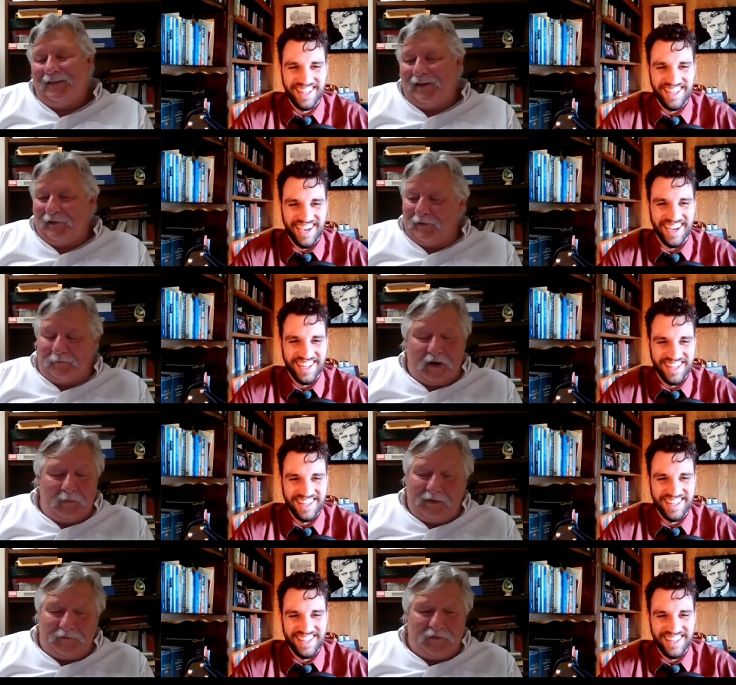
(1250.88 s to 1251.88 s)
Speaker 1: and yeah. Uh,
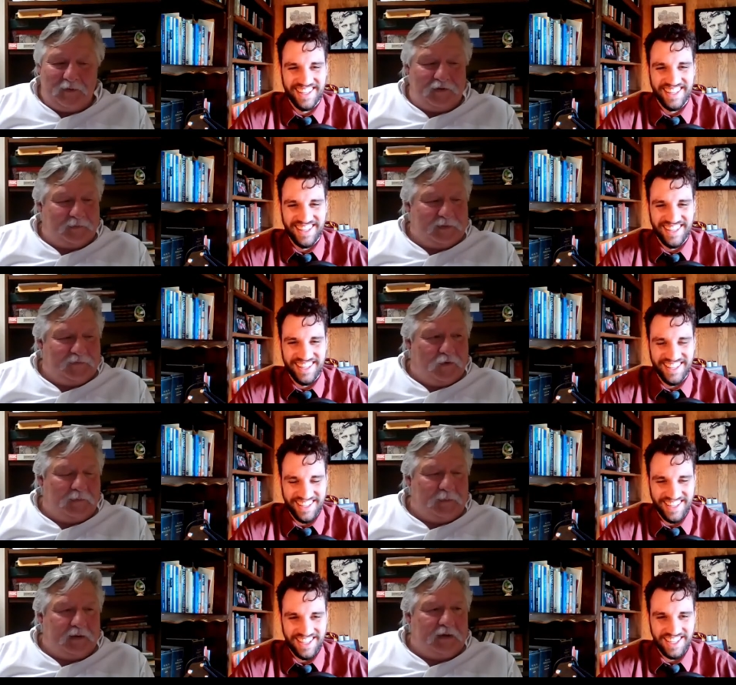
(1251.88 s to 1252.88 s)
probably a few others
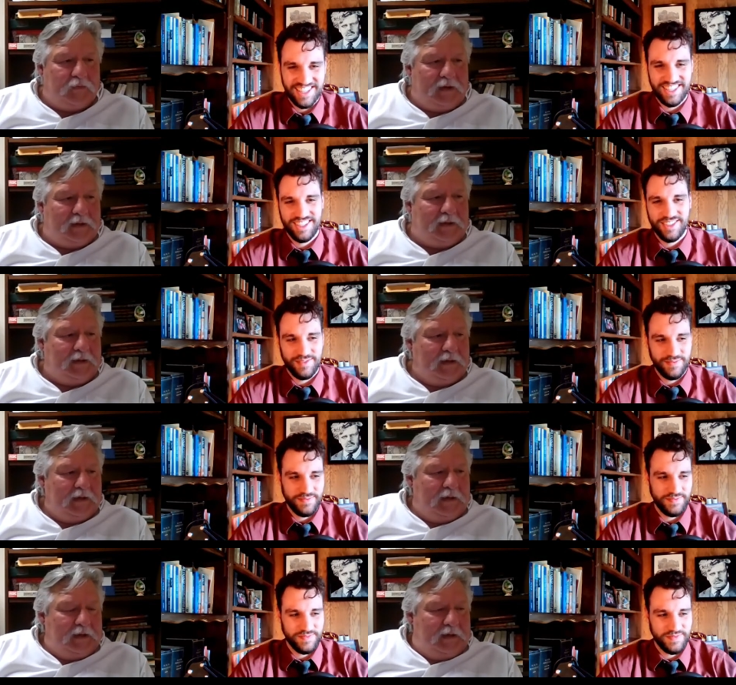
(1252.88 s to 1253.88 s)
before me. But it really
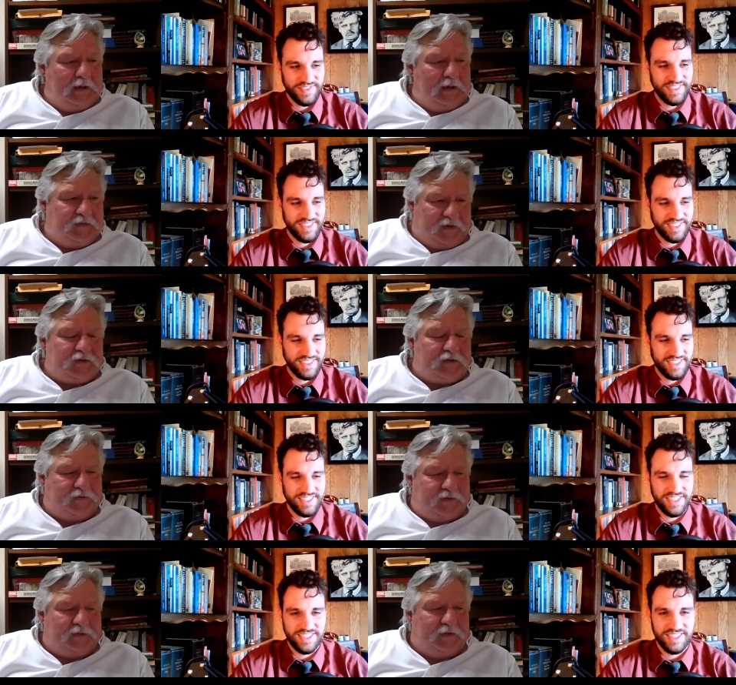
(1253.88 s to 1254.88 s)
was
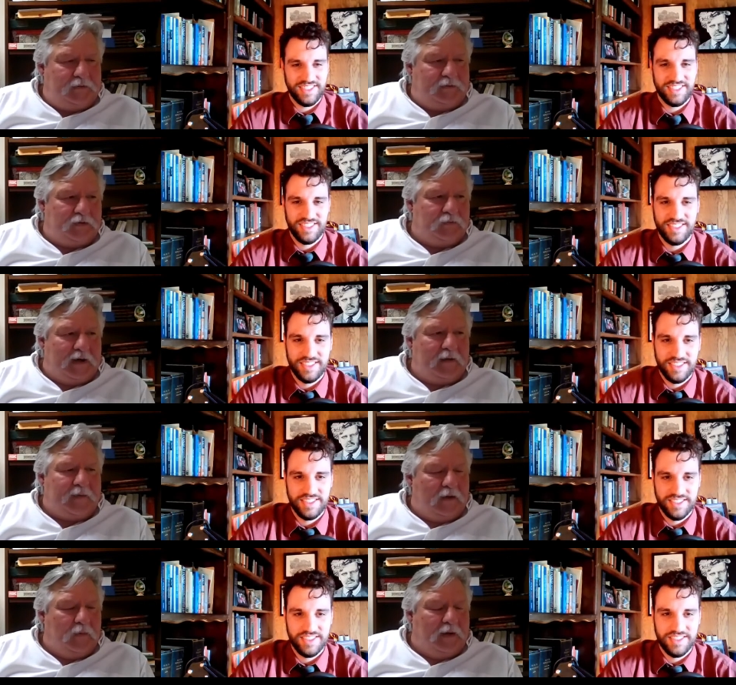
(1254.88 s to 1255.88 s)
interesting to to write
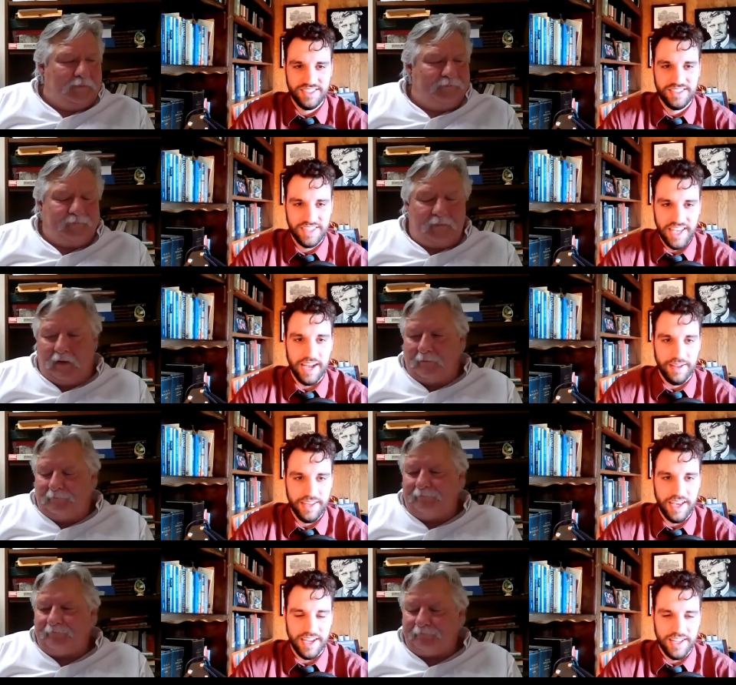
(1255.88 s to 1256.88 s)
it that way.
Speaker 2: Yeah,
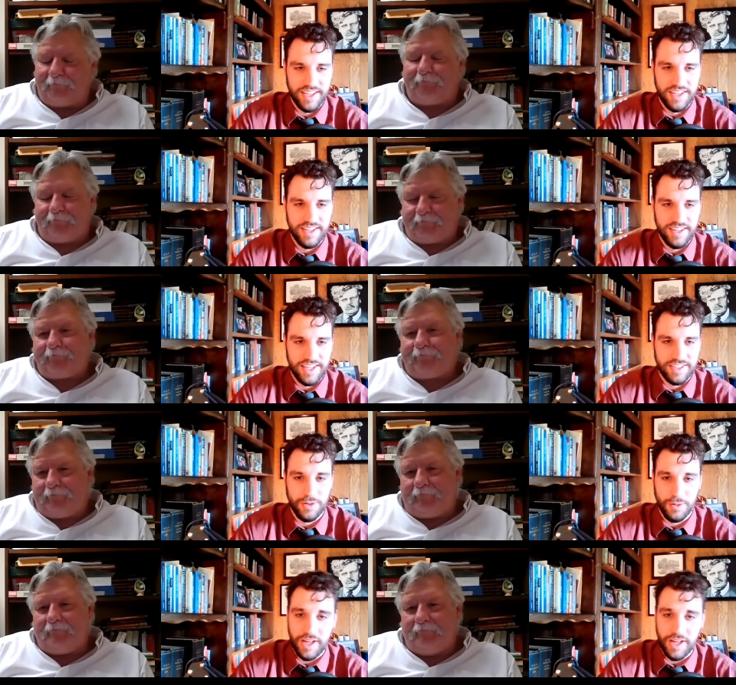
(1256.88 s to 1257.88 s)
um, yeah, that's
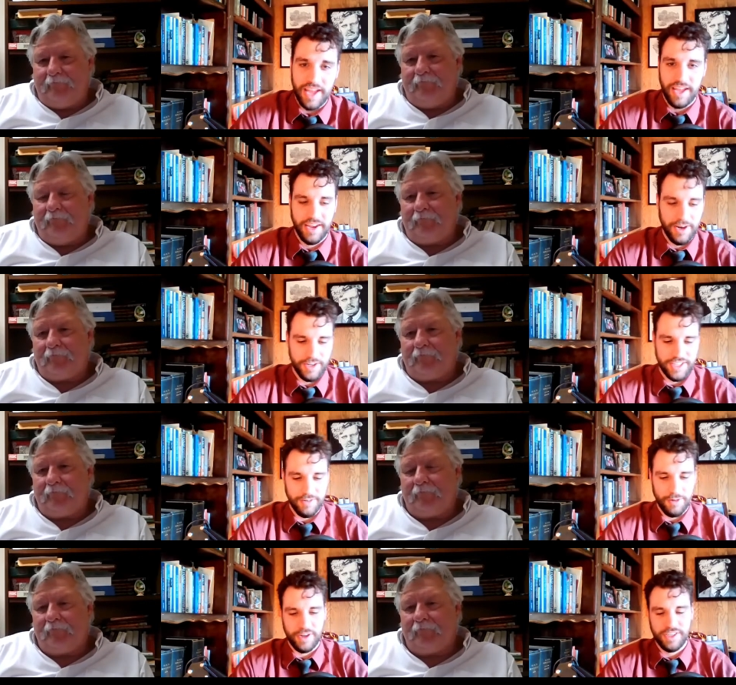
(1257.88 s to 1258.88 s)
cool. Well, I encourage
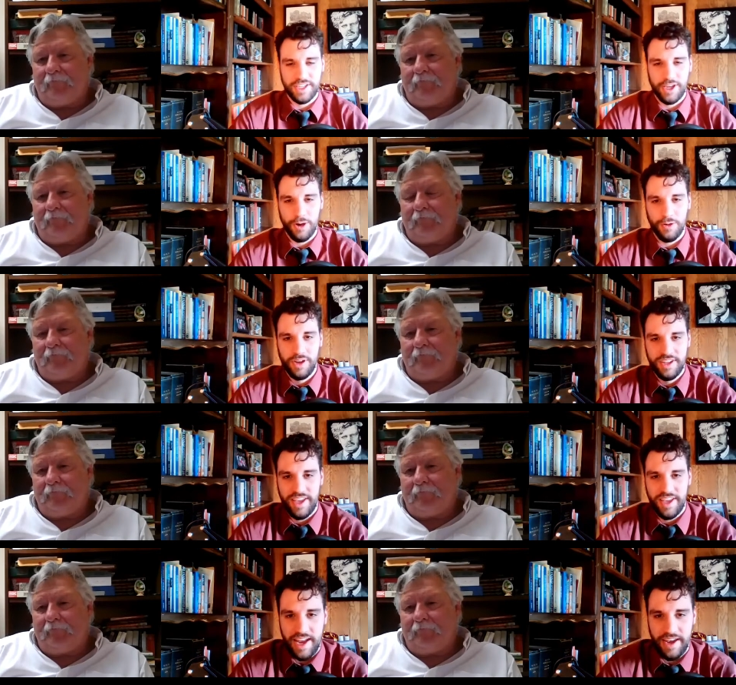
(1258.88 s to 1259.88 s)
everyone to go
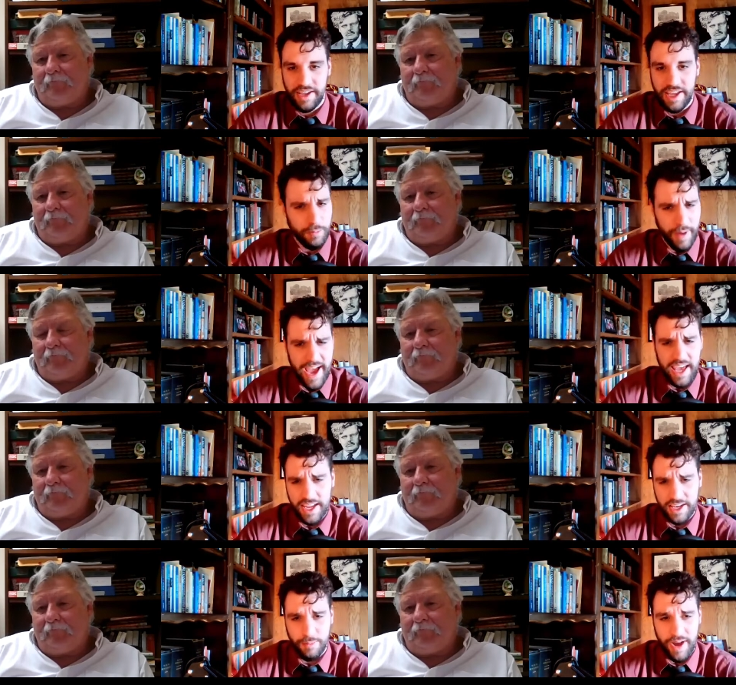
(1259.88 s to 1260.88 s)
and can you buy
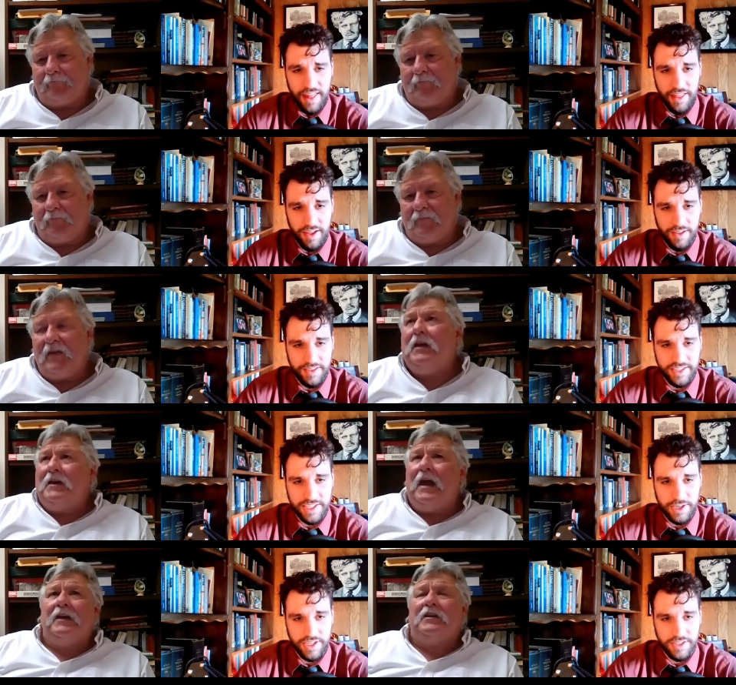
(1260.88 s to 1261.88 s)
it? Can you buy the the
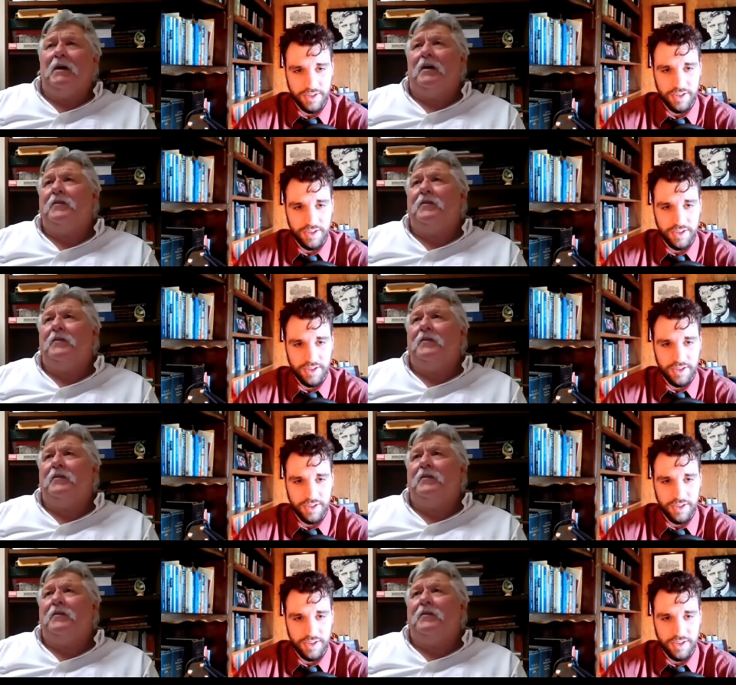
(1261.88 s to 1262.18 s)
series? Yeah, you can or? buy